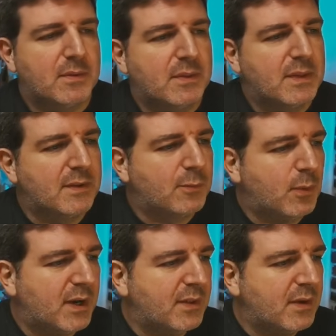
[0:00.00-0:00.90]
this
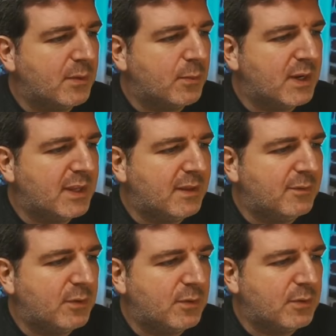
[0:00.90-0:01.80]
one will give
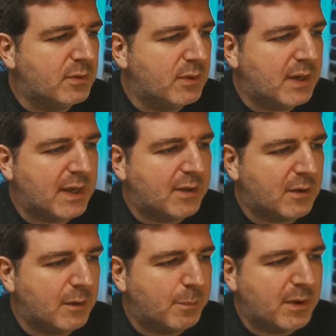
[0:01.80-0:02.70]
you like
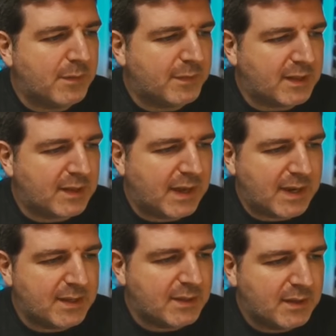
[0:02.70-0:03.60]
a perfect
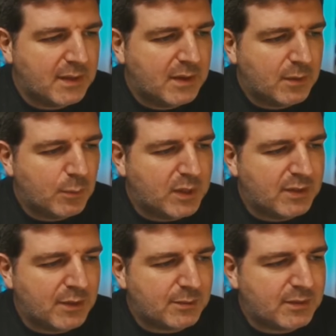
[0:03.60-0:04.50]
line
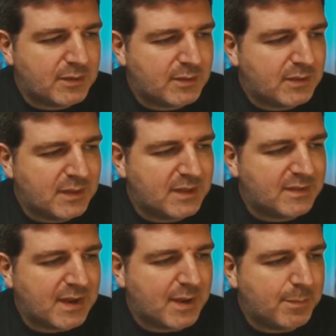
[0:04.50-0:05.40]
without this
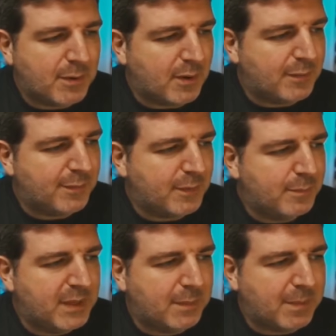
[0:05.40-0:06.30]
type of
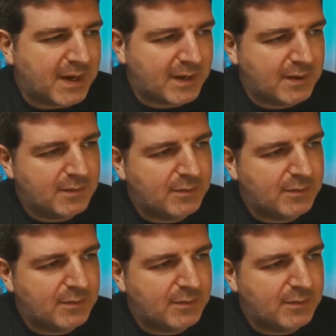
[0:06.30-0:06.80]
big pack.